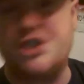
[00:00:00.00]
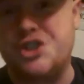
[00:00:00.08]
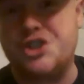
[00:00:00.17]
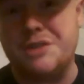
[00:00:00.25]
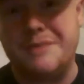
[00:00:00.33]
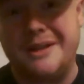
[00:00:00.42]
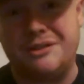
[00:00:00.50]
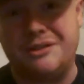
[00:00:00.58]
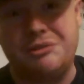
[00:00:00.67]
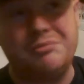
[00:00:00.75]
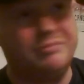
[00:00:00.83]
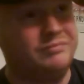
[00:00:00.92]
Christian
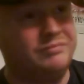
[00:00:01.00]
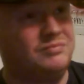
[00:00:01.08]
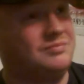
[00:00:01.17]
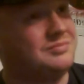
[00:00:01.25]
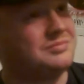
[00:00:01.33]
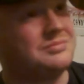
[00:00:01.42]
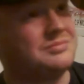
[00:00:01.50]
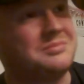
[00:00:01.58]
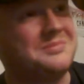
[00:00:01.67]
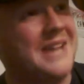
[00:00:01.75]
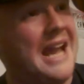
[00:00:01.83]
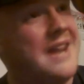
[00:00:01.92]
Bale
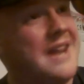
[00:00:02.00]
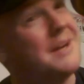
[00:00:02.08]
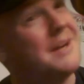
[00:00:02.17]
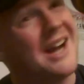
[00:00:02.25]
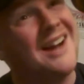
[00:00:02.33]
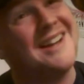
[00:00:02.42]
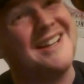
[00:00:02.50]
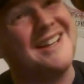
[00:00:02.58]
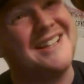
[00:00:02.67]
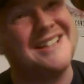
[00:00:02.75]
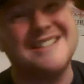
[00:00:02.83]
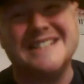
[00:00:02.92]
in The
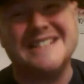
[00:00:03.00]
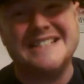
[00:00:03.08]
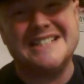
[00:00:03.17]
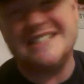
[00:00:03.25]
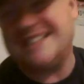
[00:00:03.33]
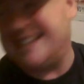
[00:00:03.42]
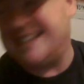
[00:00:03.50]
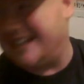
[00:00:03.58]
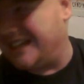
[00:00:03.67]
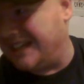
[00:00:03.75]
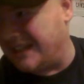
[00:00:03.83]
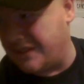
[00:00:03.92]
Mechanic,
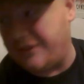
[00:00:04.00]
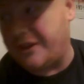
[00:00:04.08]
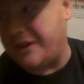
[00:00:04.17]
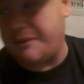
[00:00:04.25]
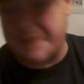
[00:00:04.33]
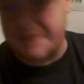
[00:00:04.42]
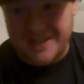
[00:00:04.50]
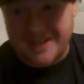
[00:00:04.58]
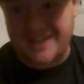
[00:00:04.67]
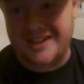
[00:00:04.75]
the film The